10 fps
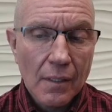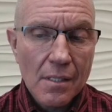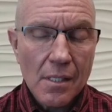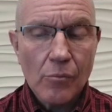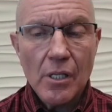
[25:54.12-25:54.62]

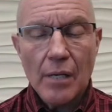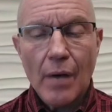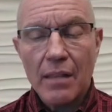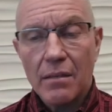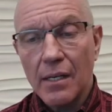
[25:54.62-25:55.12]
Some of them,
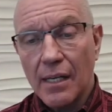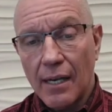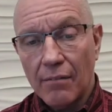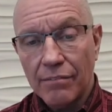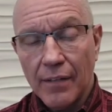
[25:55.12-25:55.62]
I think,
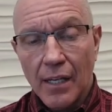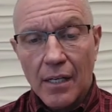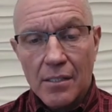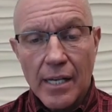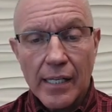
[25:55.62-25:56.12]
have
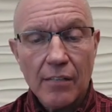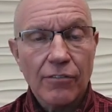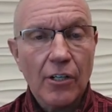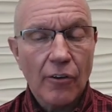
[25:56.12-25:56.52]
taken the